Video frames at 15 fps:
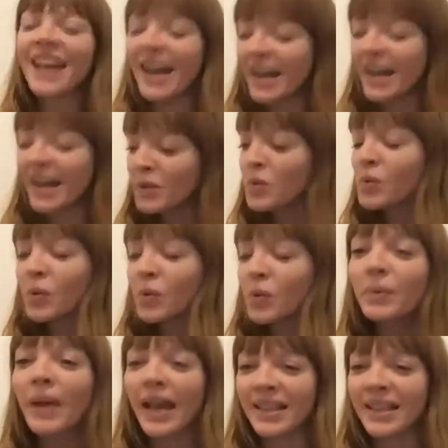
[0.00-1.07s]
yeah,
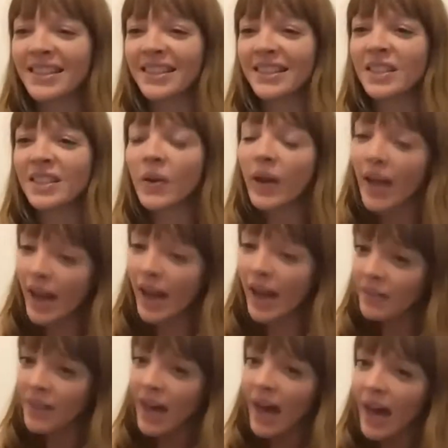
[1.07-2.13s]
true. Yes. So I
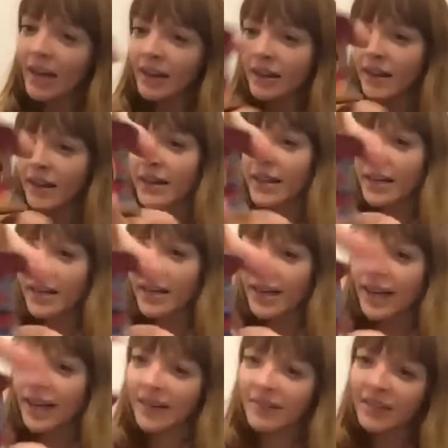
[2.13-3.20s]
have that, and then
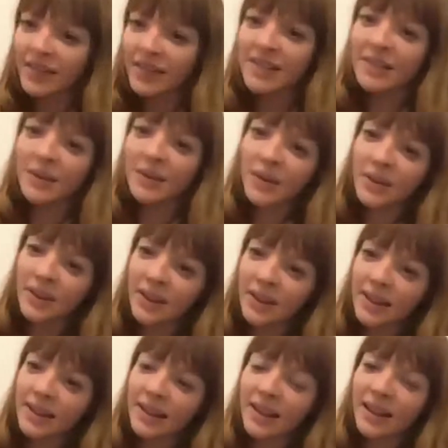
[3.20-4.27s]
I have this
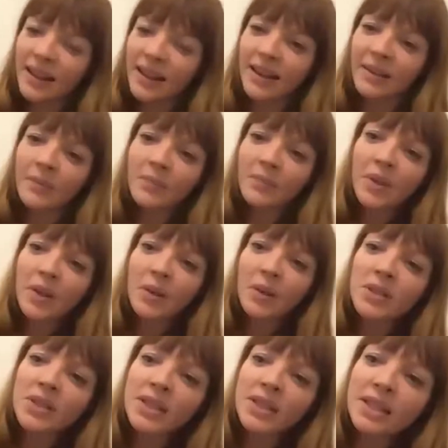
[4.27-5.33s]
earthly thing,
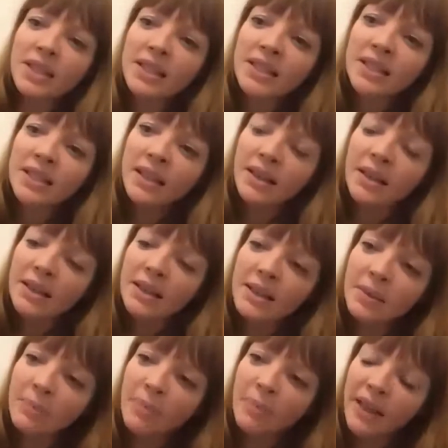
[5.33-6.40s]
which is a
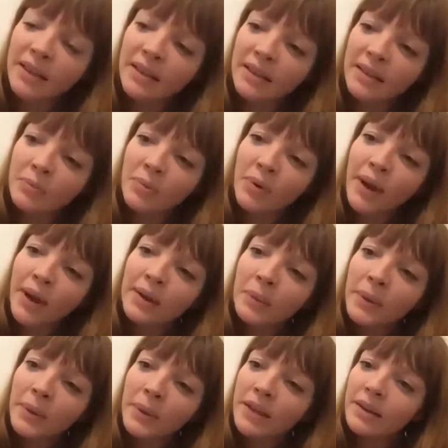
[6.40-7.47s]
Tibetan prayer
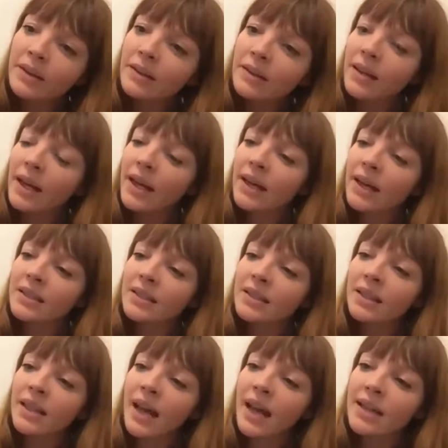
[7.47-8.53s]
wheel, and
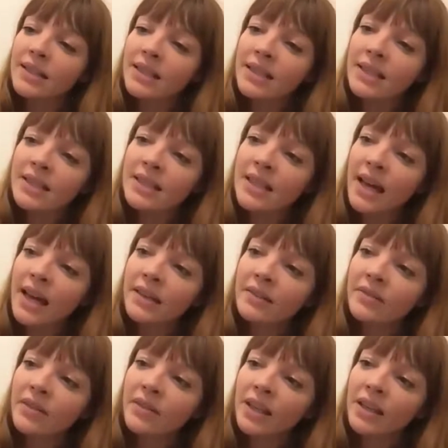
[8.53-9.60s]
it has inside
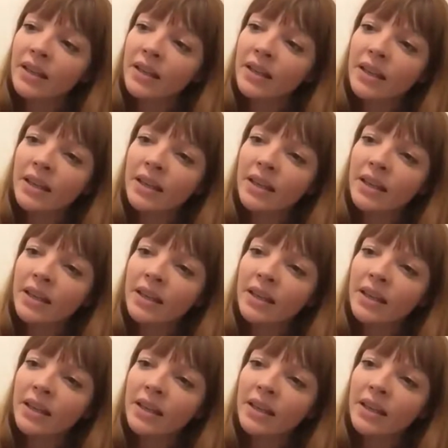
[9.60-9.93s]
of it